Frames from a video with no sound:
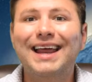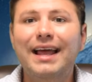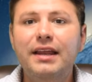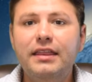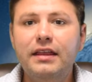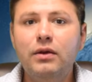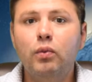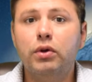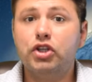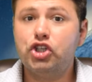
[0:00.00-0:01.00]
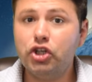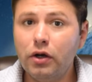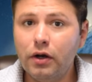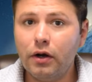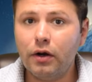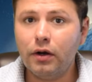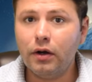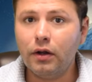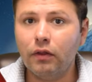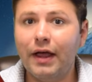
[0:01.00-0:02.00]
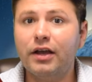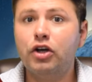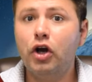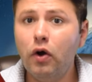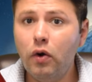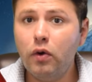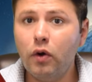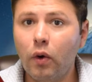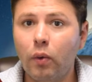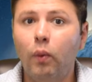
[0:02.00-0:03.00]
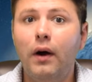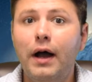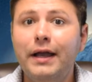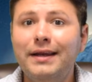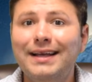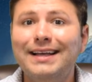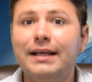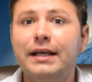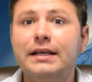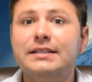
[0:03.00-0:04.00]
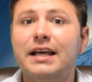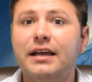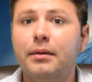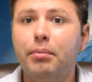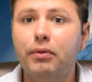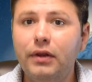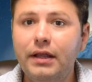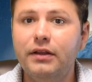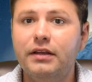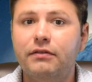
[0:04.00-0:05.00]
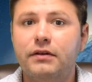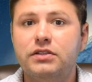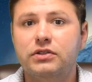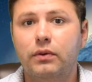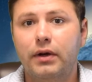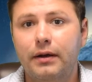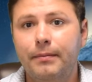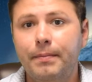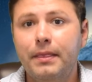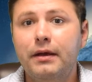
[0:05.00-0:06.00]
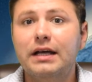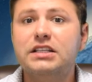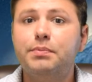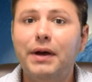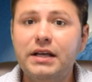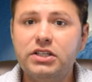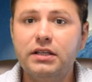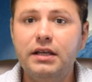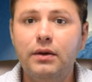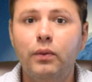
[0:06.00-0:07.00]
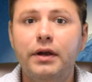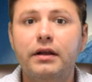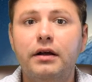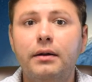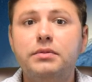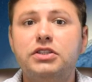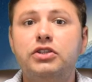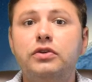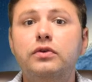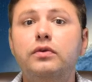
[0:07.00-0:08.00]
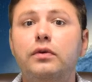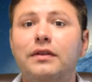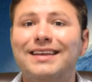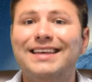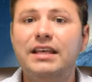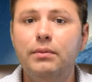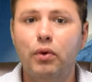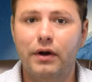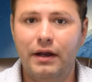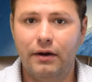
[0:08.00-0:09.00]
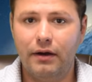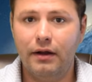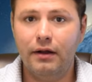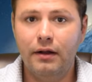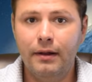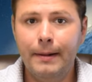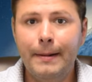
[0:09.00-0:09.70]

But anything with sugar, like Coke or wine, is a completely different story, especially when it comes to the keyboard area.